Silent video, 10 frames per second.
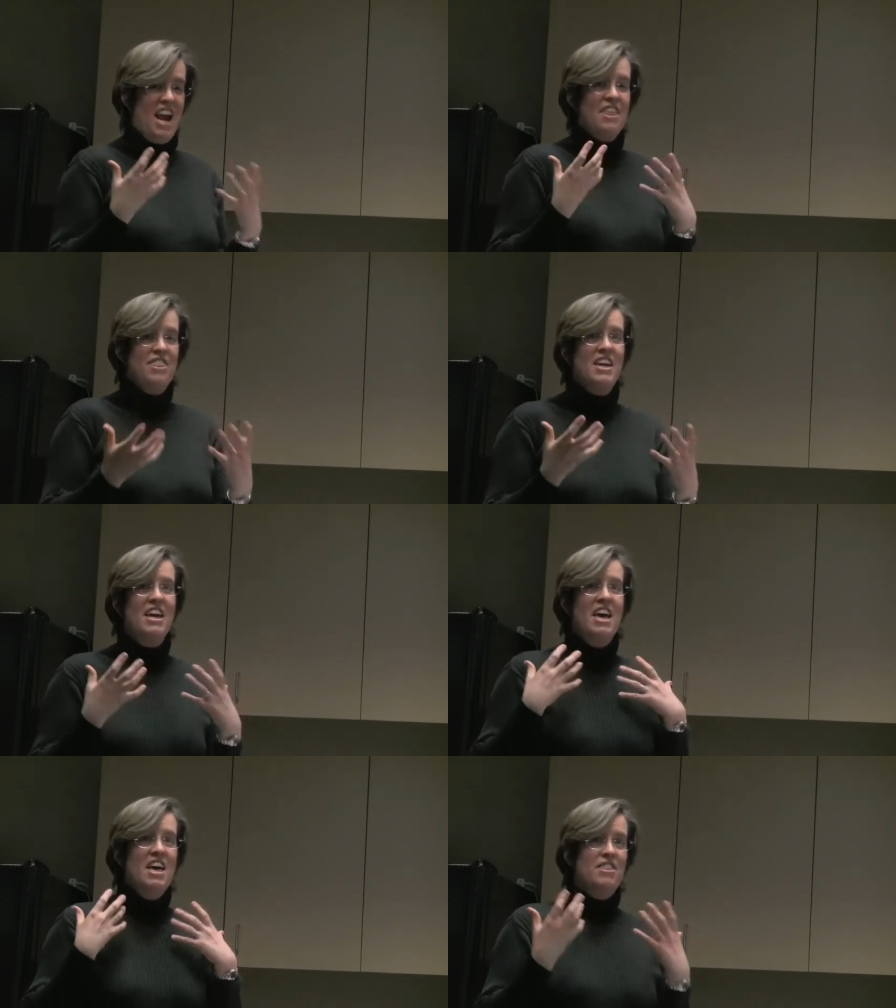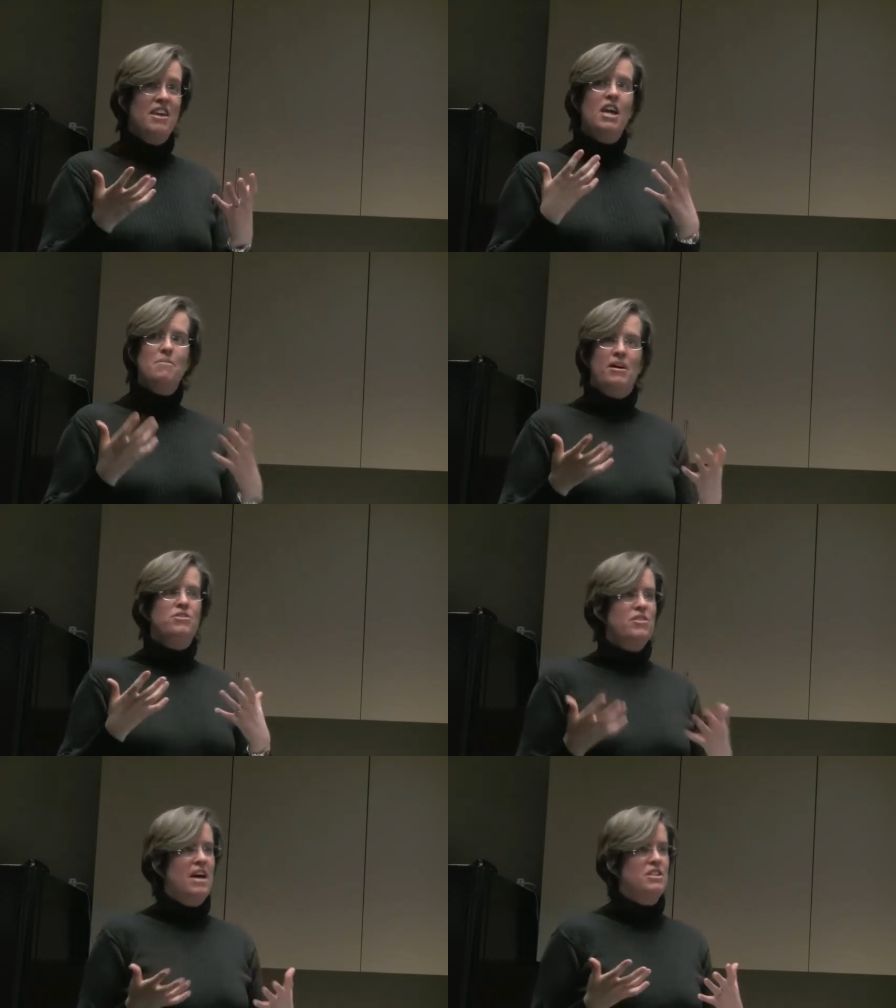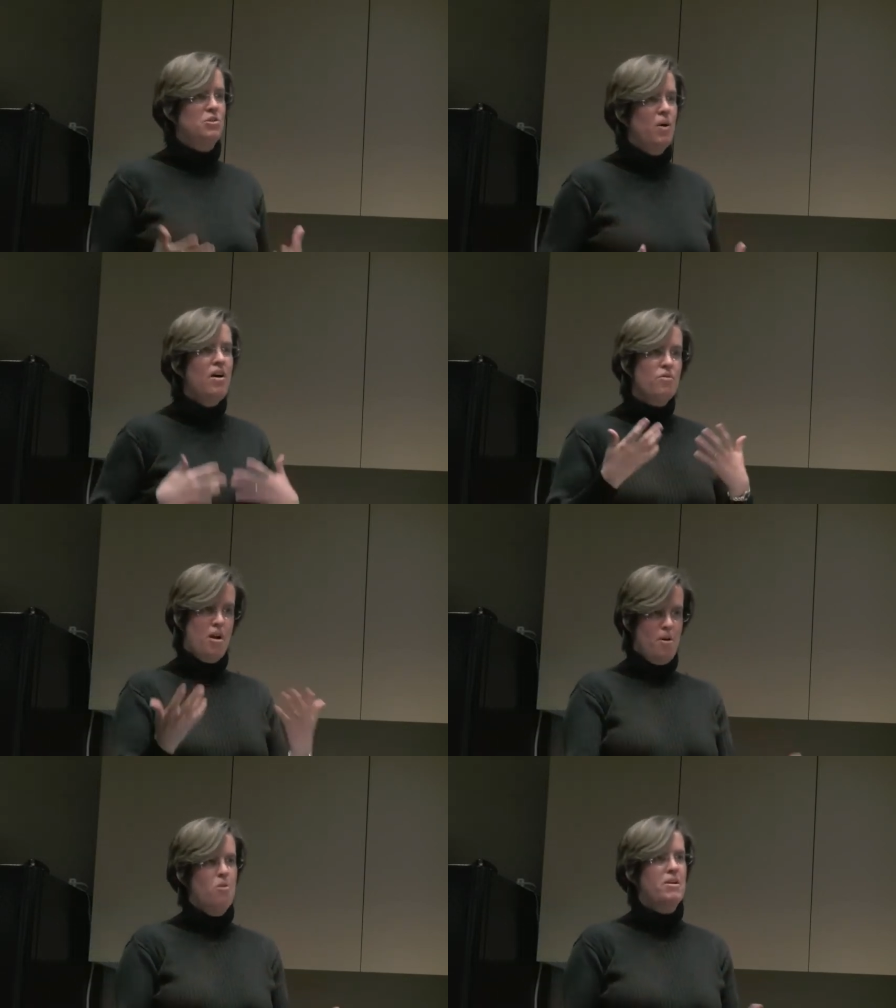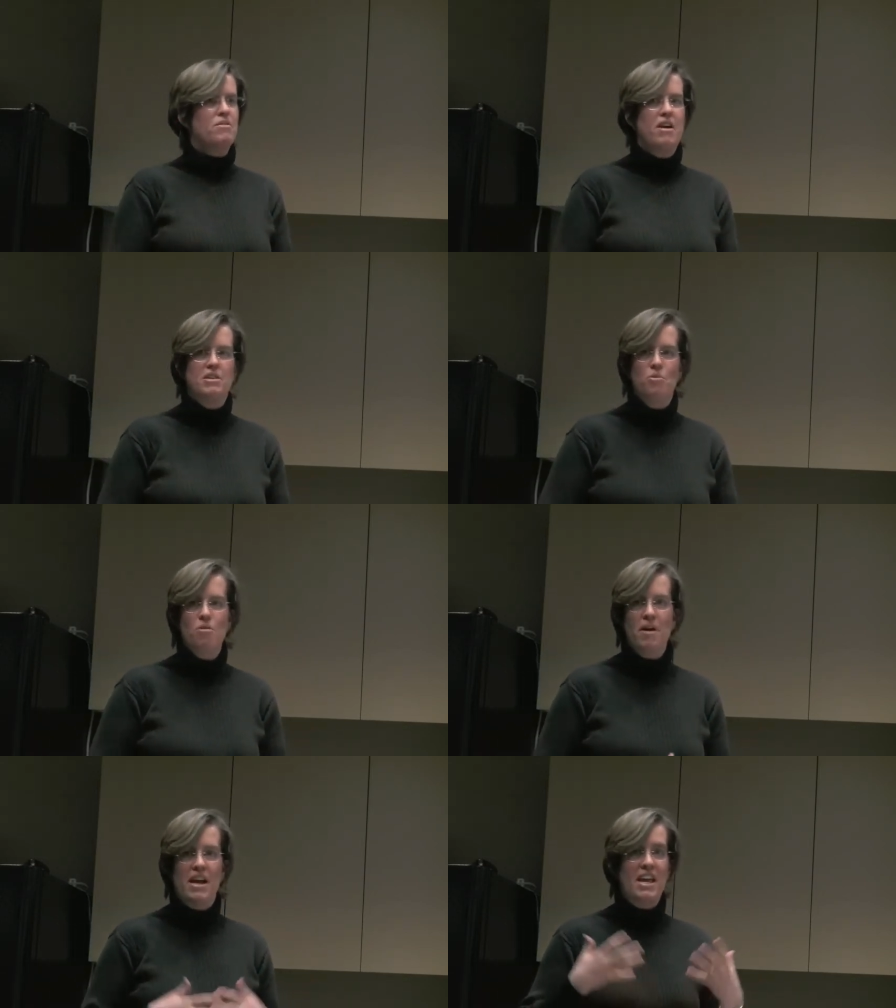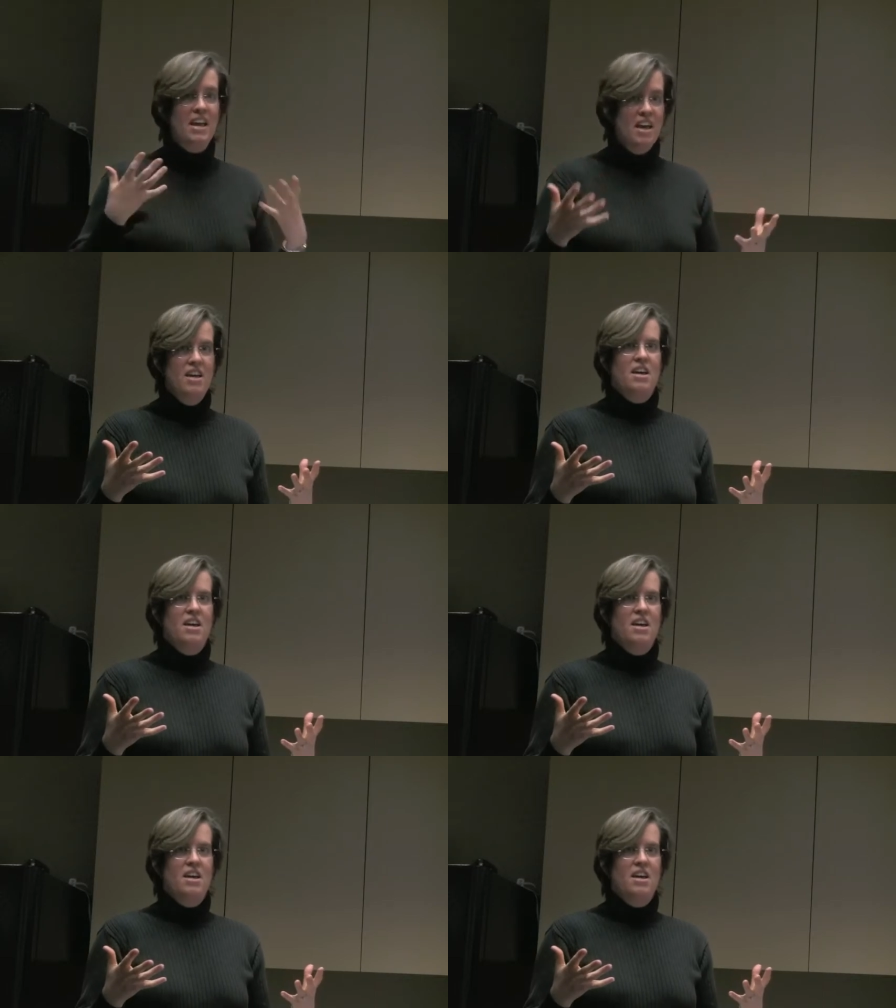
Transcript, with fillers: And I think, thinking about two thousand twelve, where I'm hoping to raise more money,